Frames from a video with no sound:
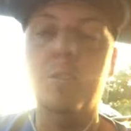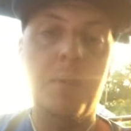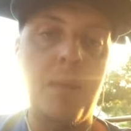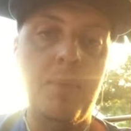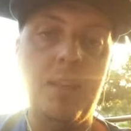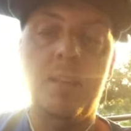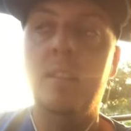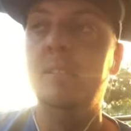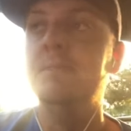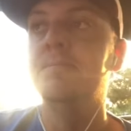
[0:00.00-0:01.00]
what I mean.
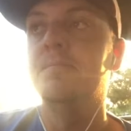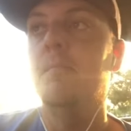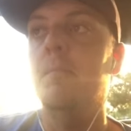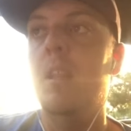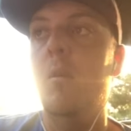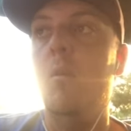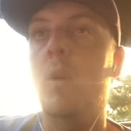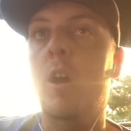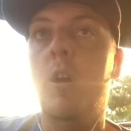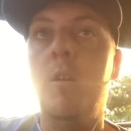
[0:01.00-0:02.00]

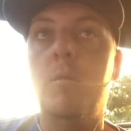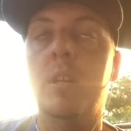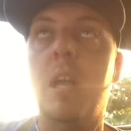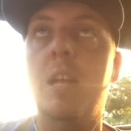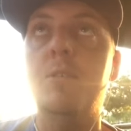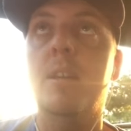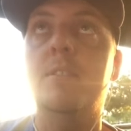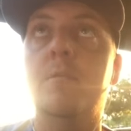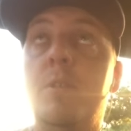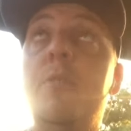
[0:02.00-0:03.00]
When you